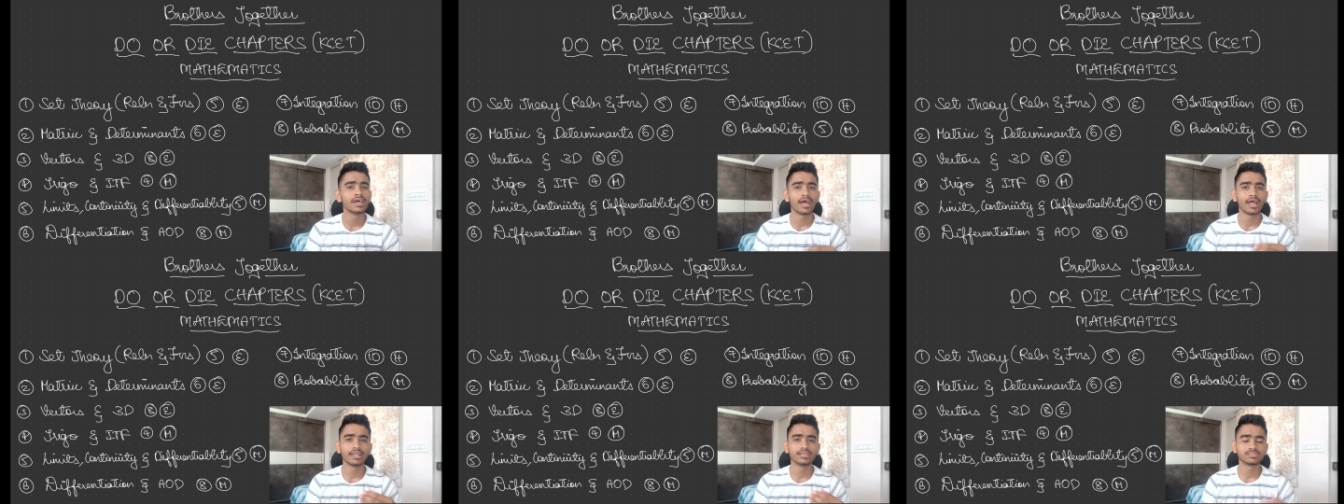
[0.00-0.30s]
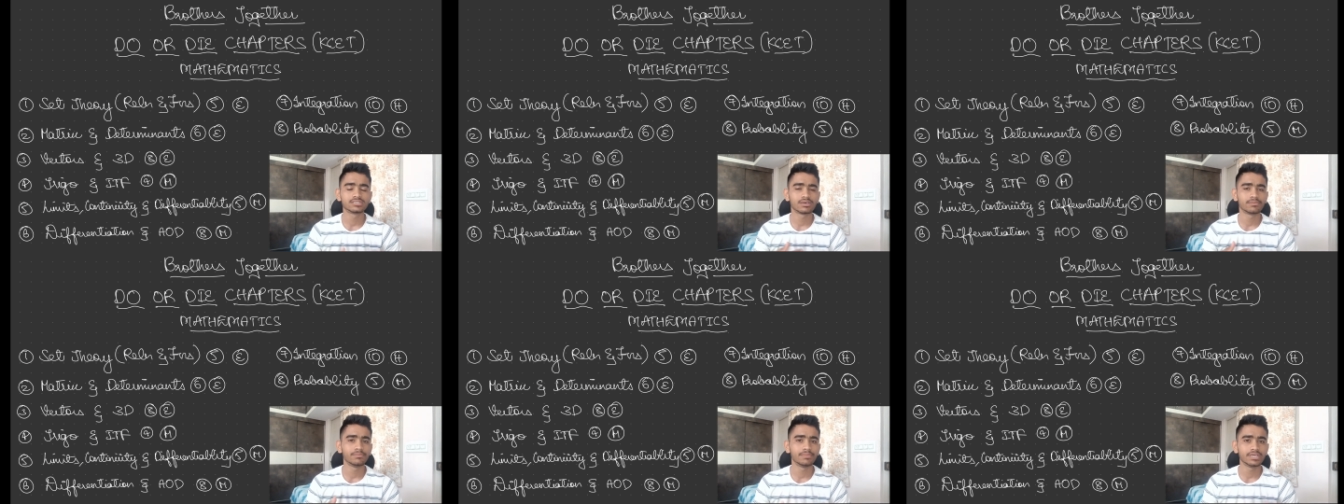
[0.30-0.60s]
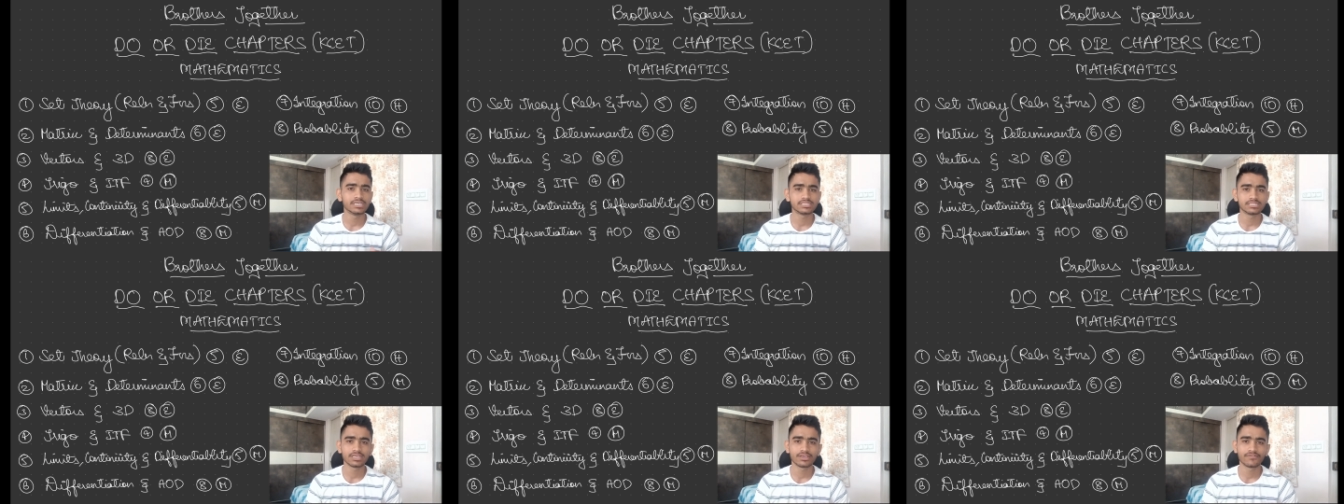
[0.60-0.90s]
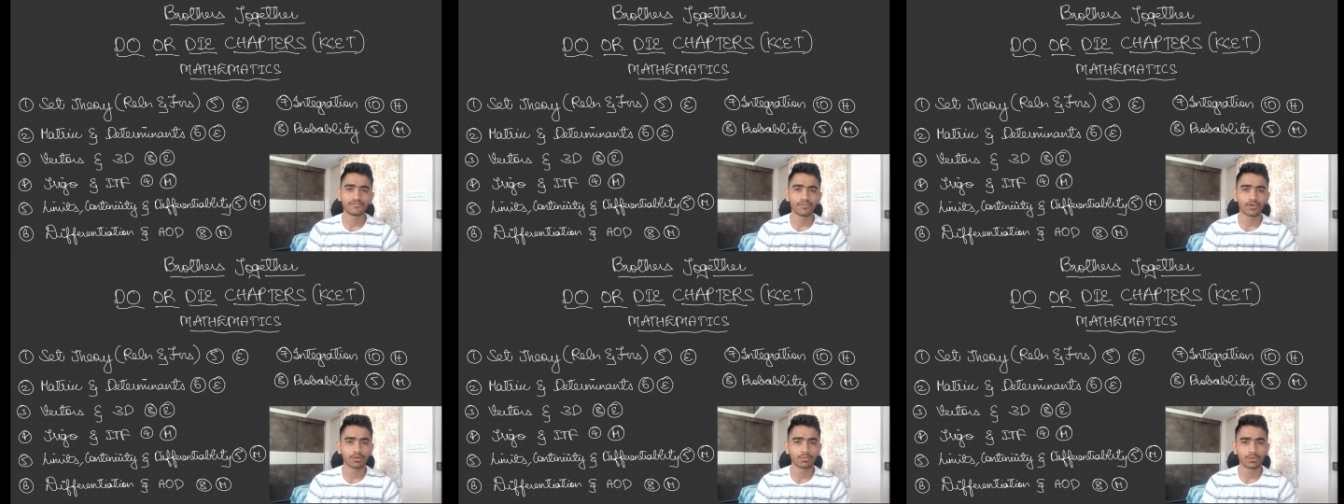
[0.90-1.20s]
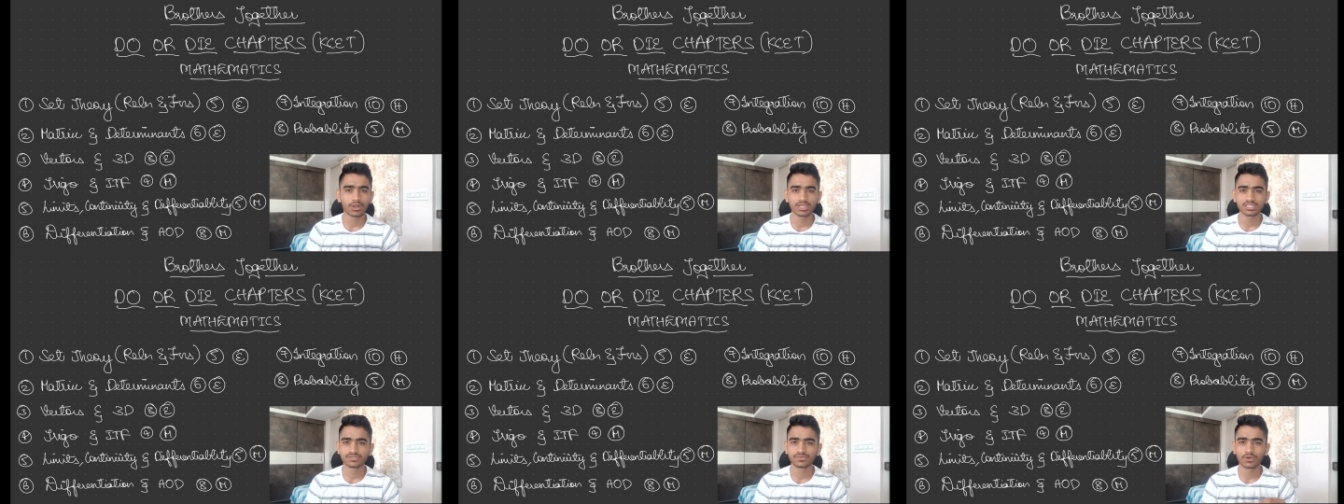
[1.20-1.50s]
and some basic
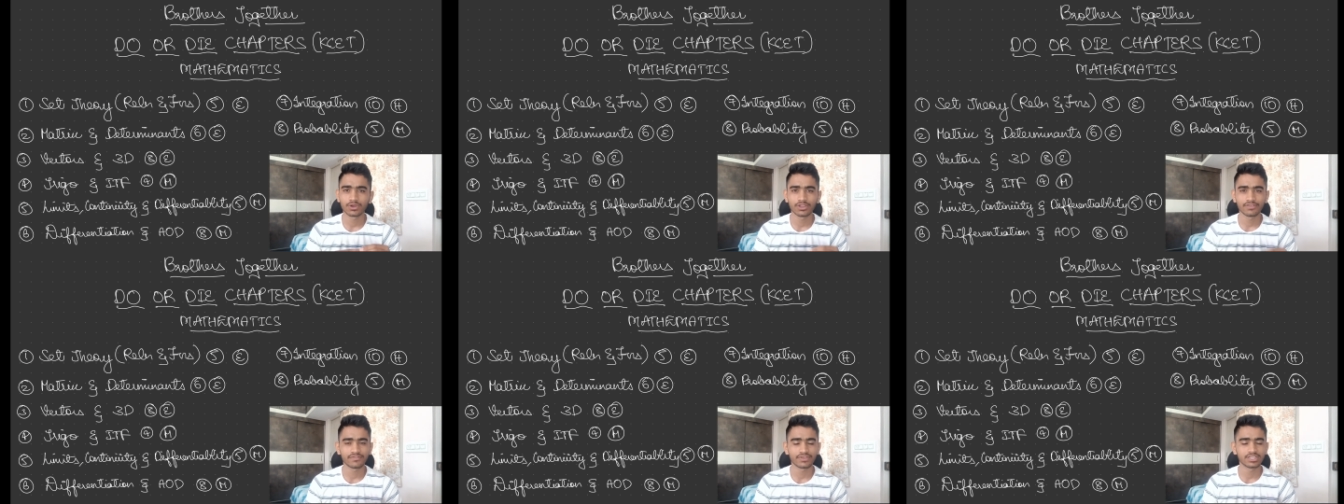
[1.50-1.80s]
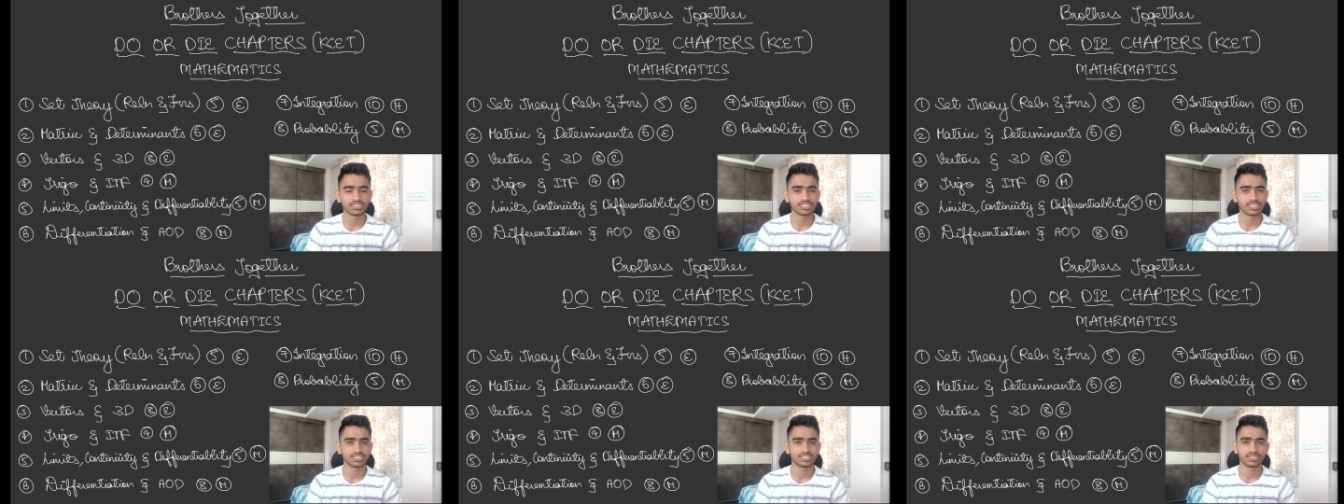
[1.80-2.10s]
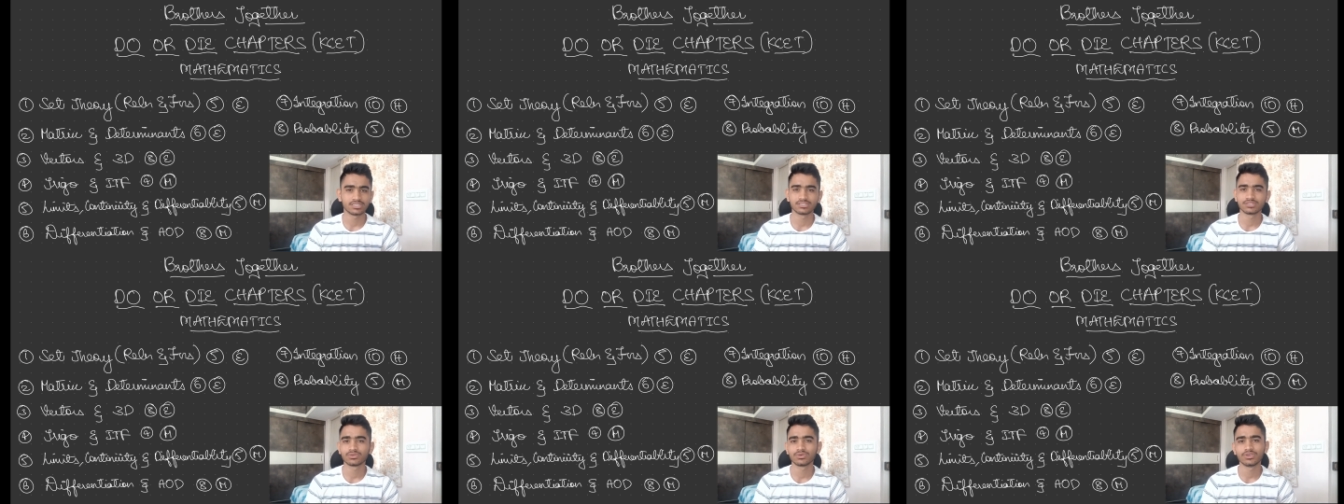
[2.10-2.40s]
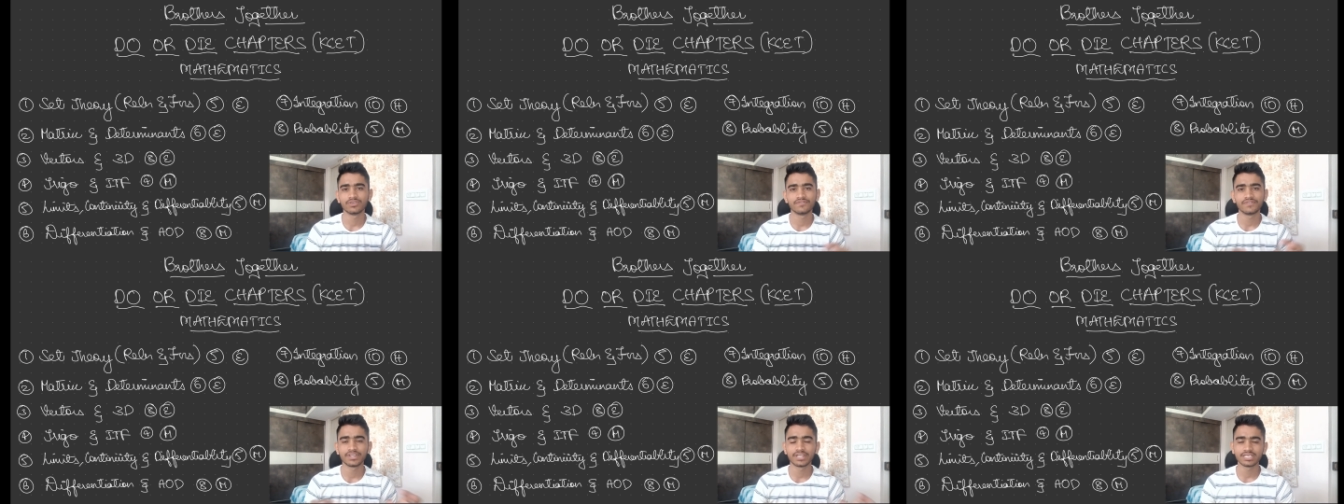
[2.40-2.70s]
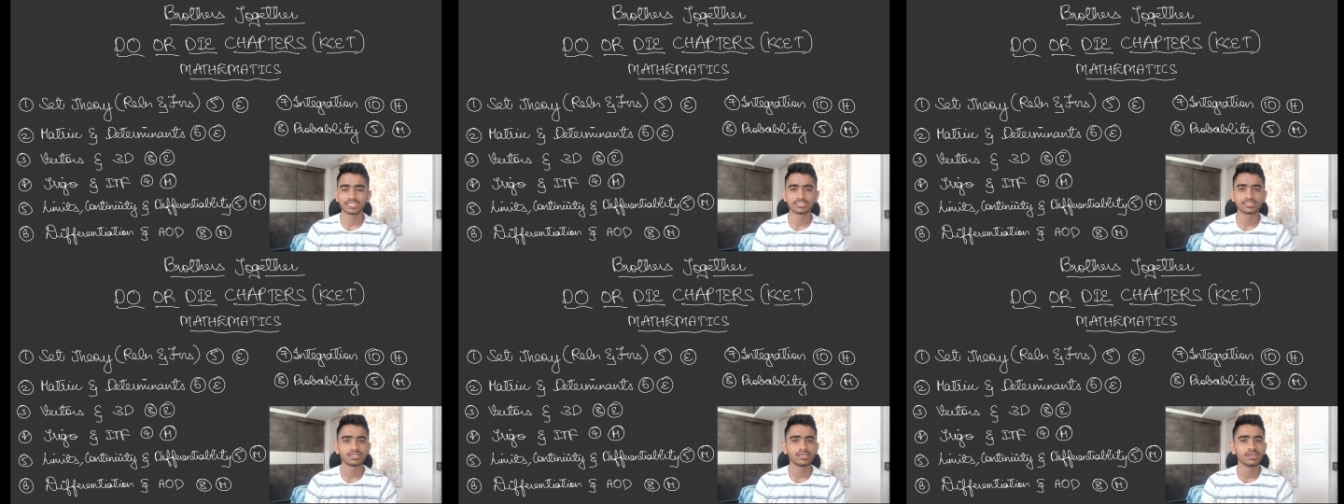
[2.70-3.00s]
formulas for differentiation so if it
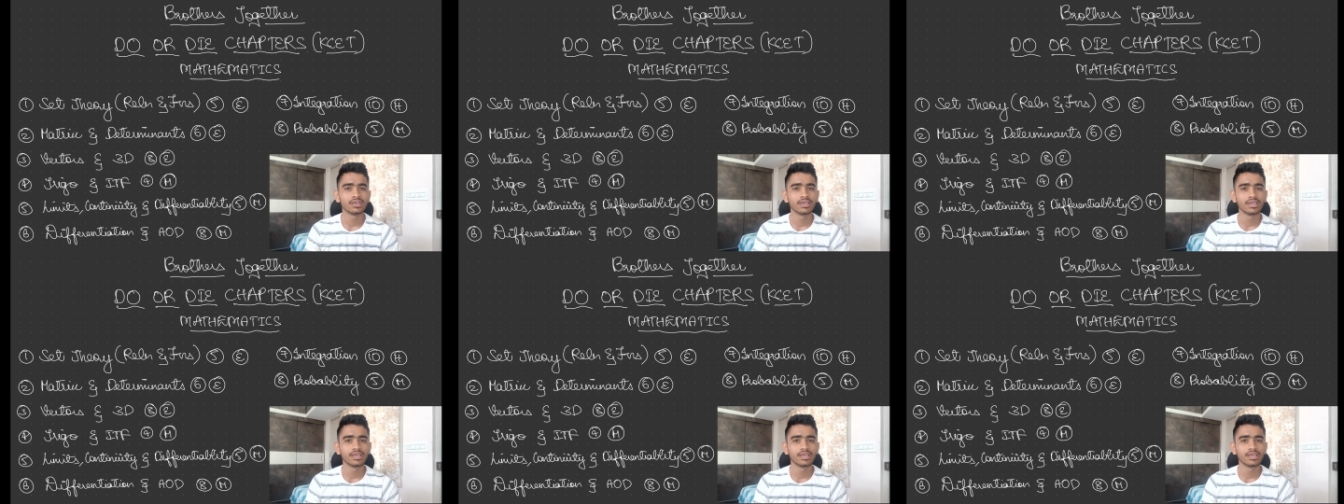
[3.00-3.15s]
is